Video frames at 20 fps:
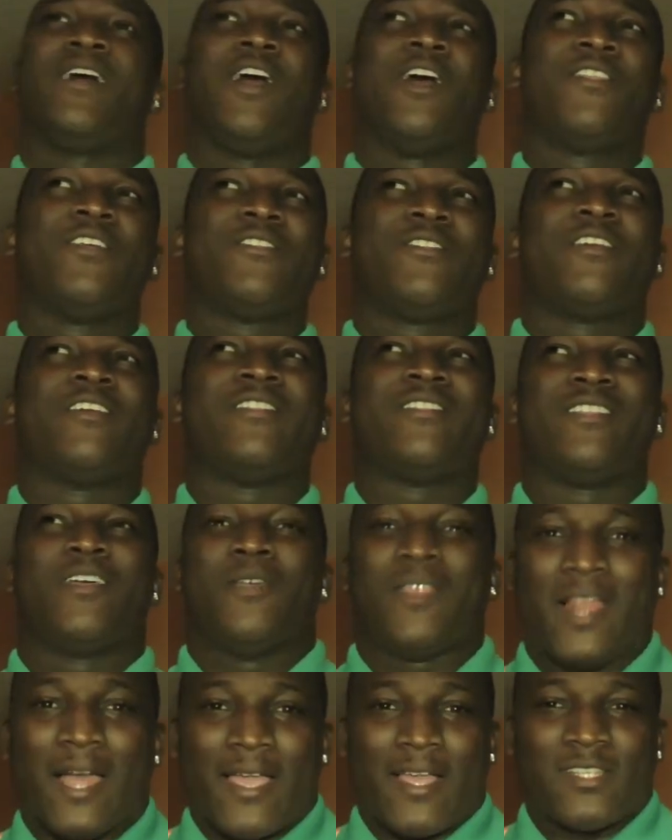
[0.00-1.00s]
other than,
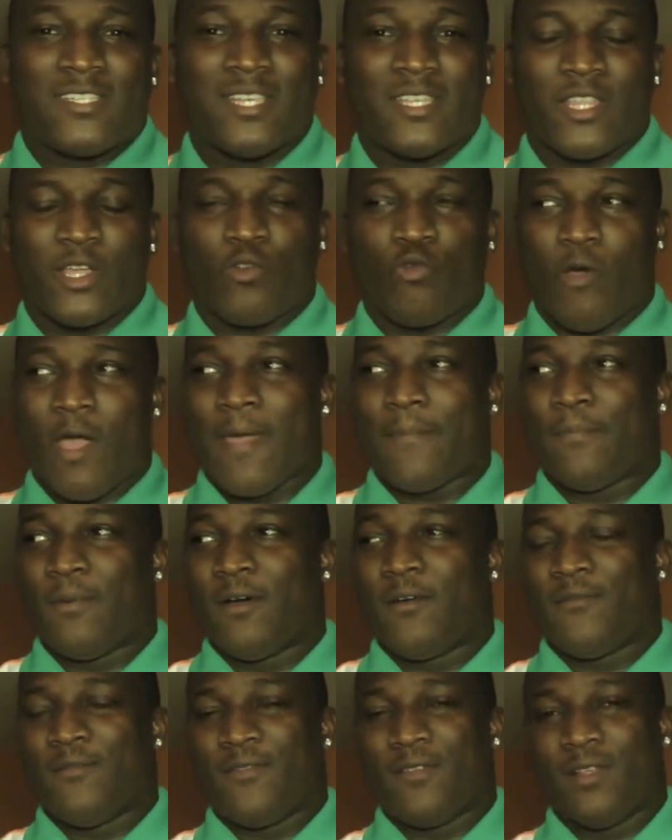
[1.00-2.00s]
the, like I said, the gripe
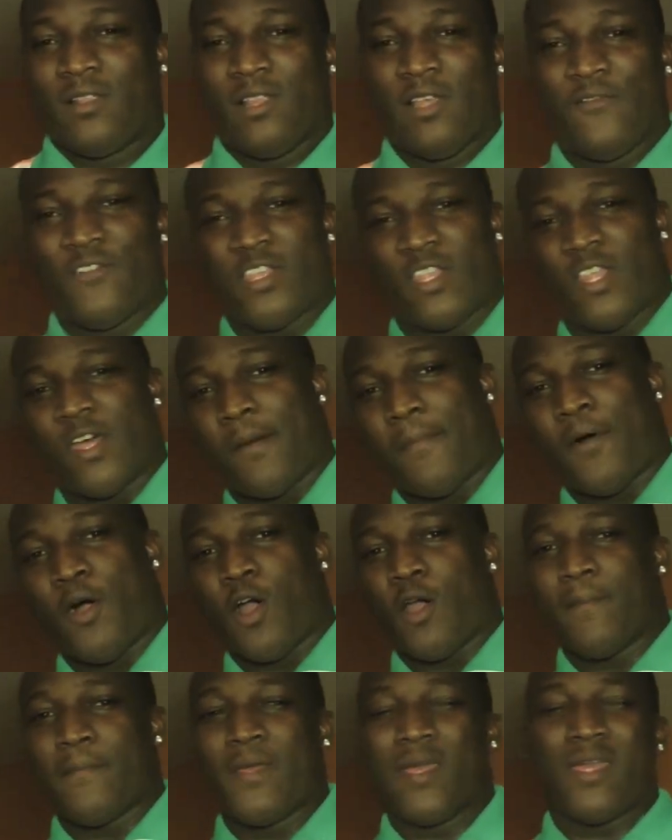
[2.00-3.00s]
of living in an
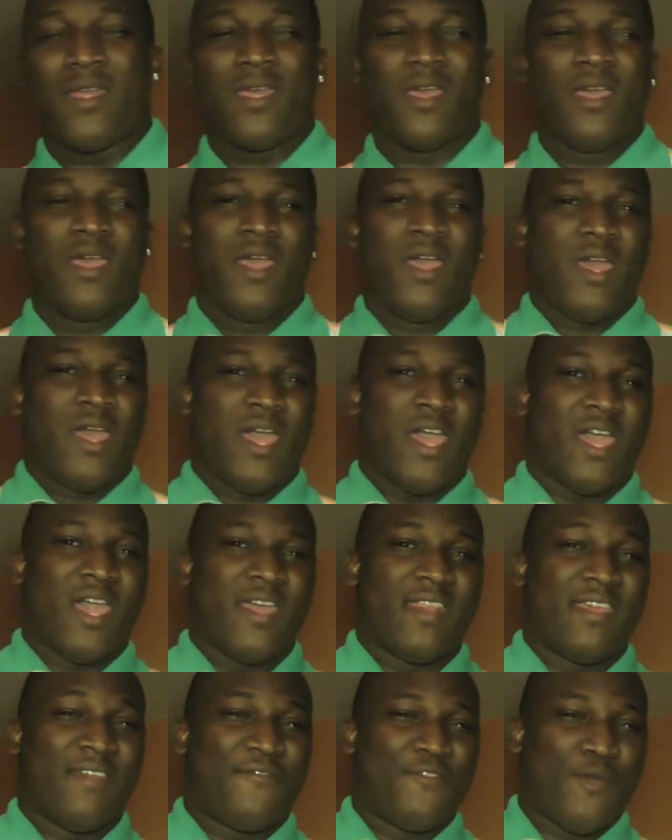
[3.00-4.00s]
apartment,
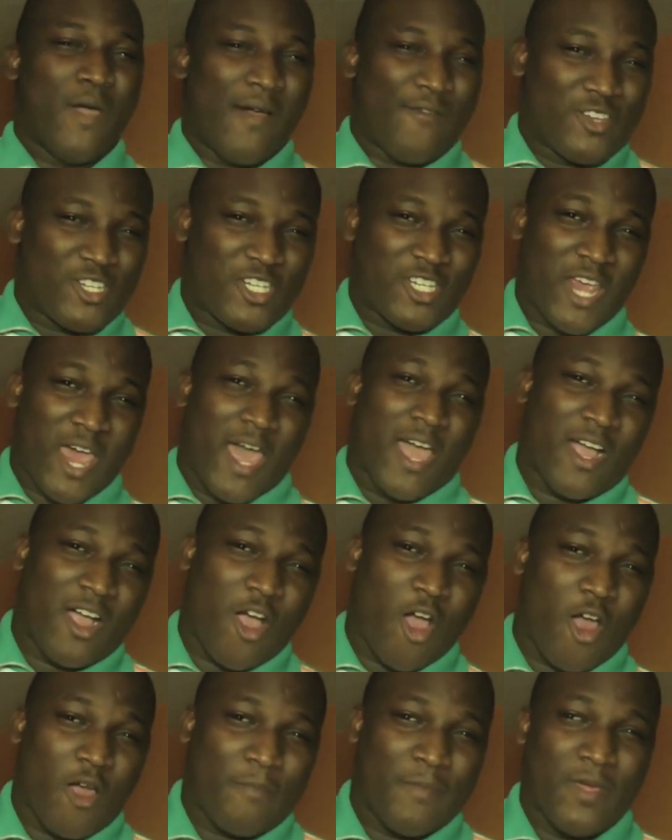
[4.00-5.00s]
and if you have a shag
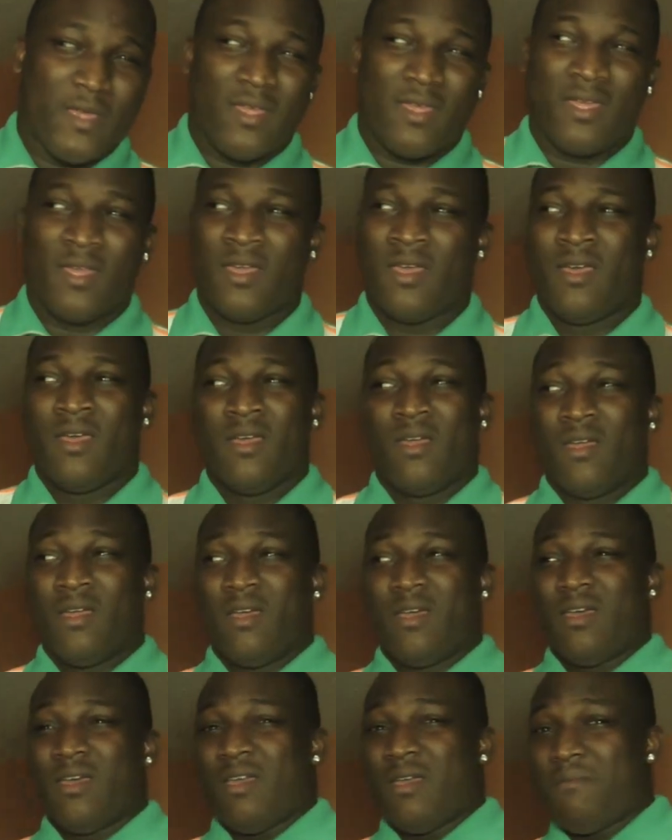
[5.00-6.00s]
carpet,
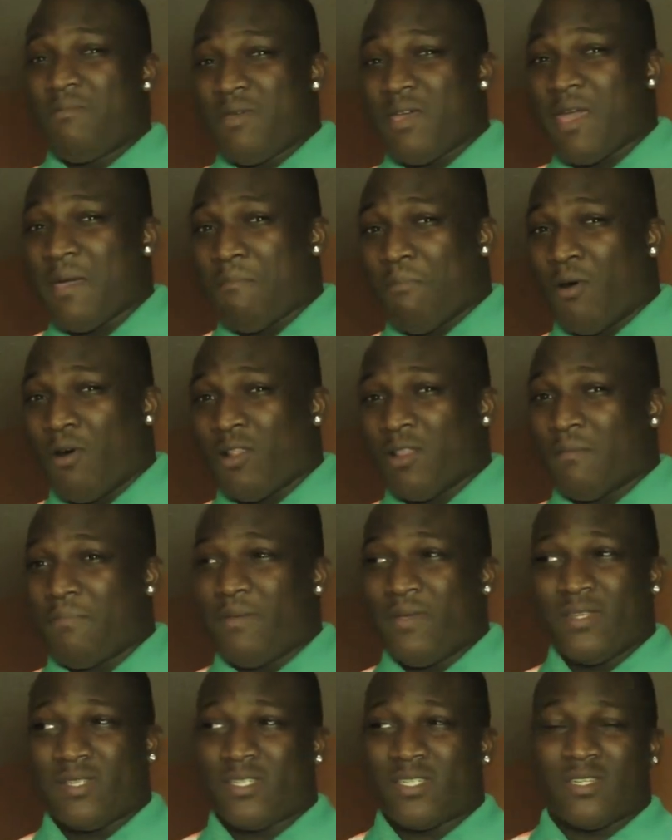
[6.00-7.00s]
NBA Baller
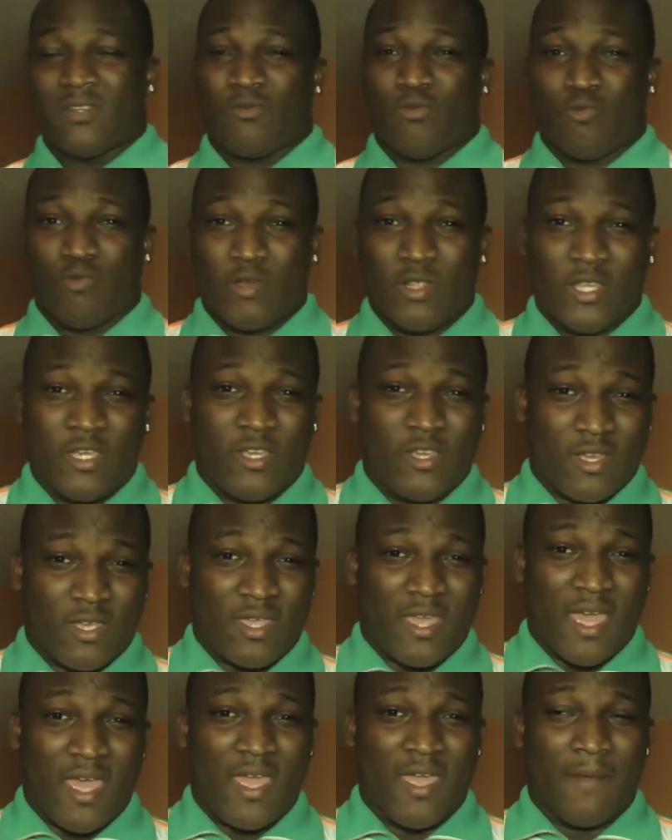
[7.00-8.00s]
Beats is a really
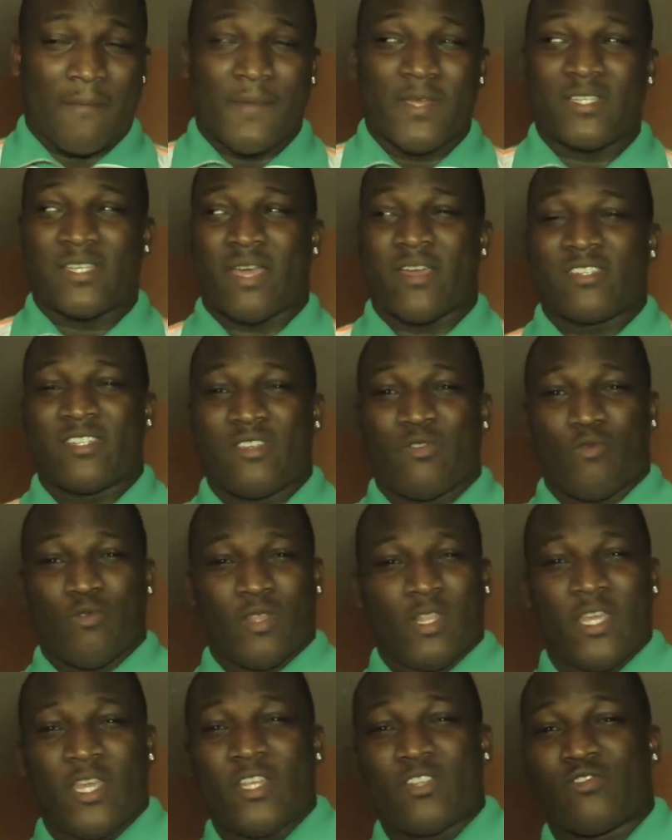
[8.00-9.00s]
good game. It's actually
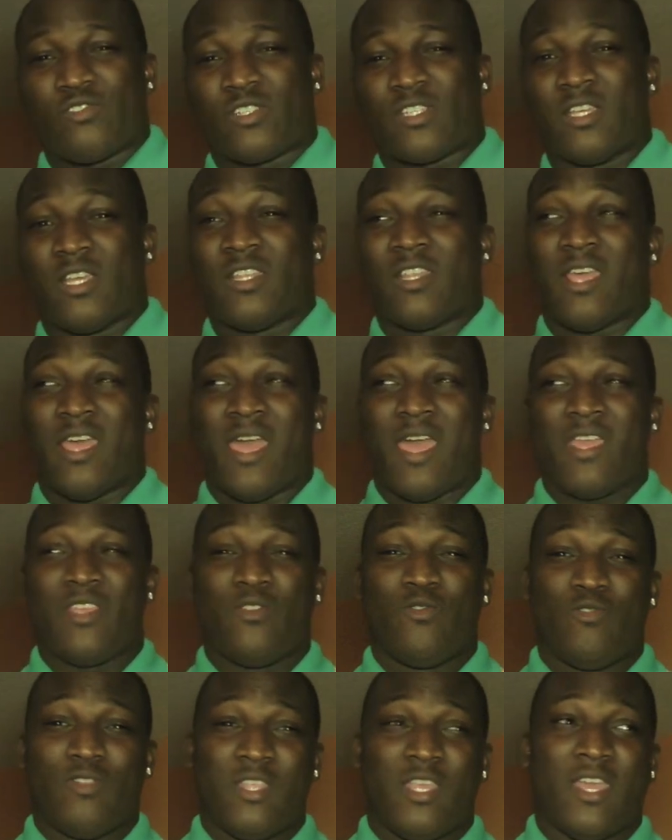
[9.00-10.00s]
really interesting
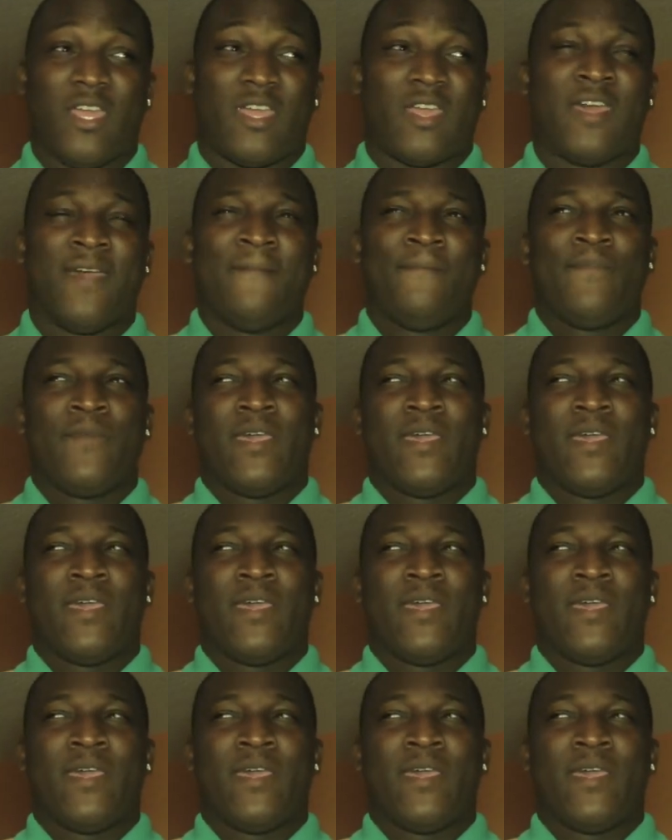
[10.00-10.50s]
and unique.